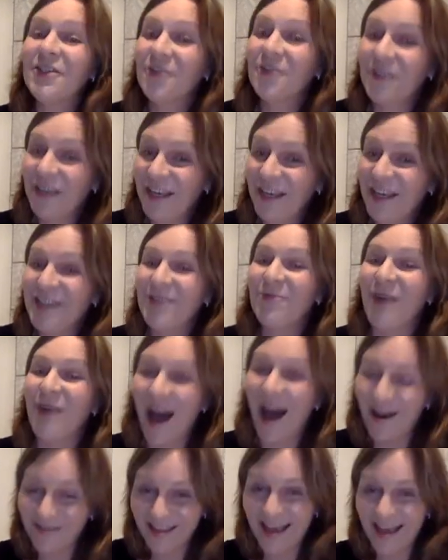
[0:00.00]
to each,
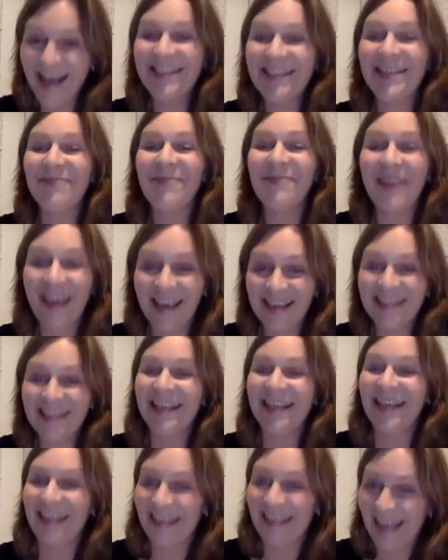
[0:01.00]
wow, that's
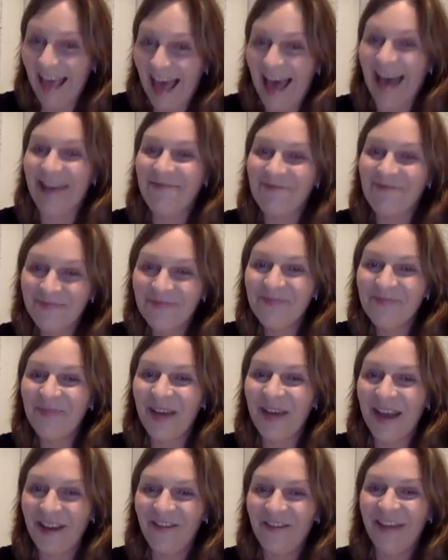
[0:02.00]
amazing. Yeah,
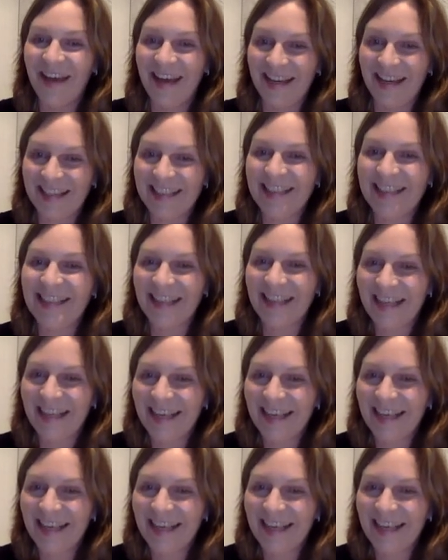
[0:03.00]
perfect